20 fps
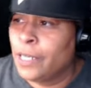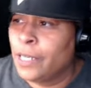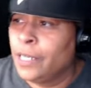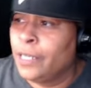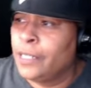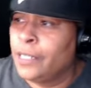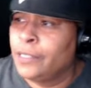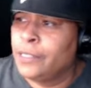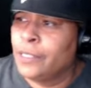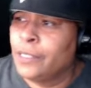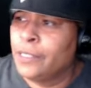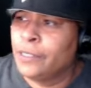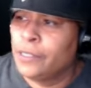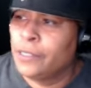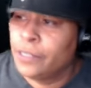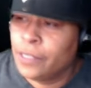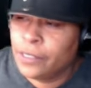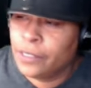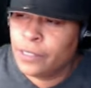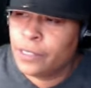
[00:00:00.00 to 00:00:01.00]
LA te-
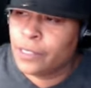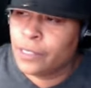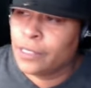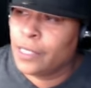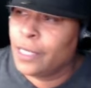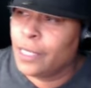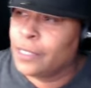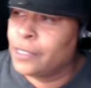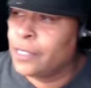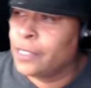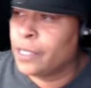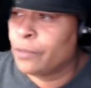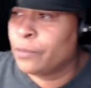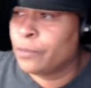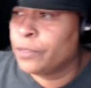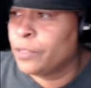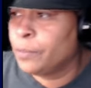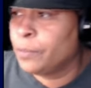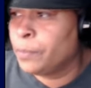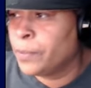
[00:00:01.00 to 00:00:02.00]
six, six La Tech
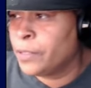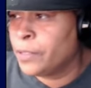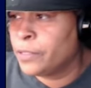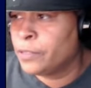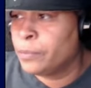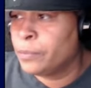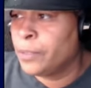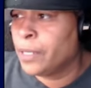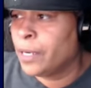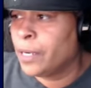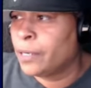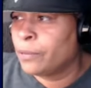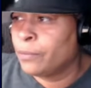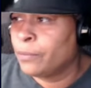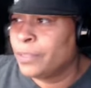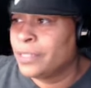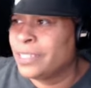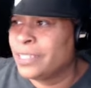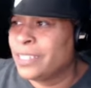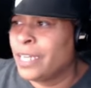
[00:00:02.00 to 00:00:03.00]
recipient to be honored
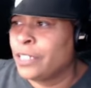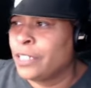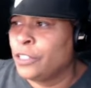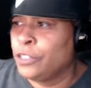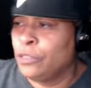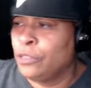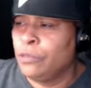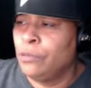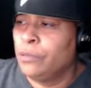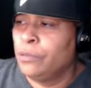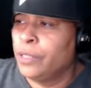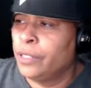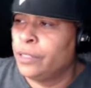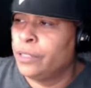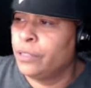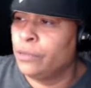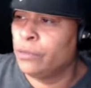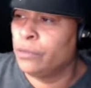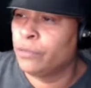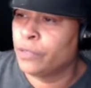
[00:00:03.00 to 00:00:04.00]
with a statue at
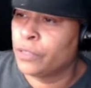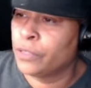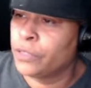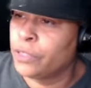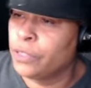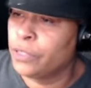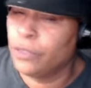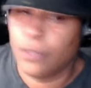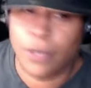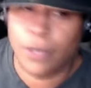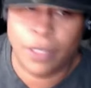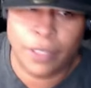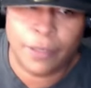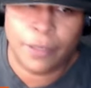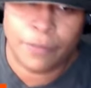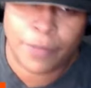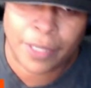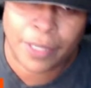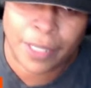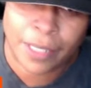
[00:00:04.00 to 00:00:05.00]
the university. You know, I
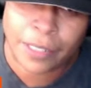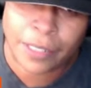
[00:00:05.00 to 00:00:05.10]
love when they got a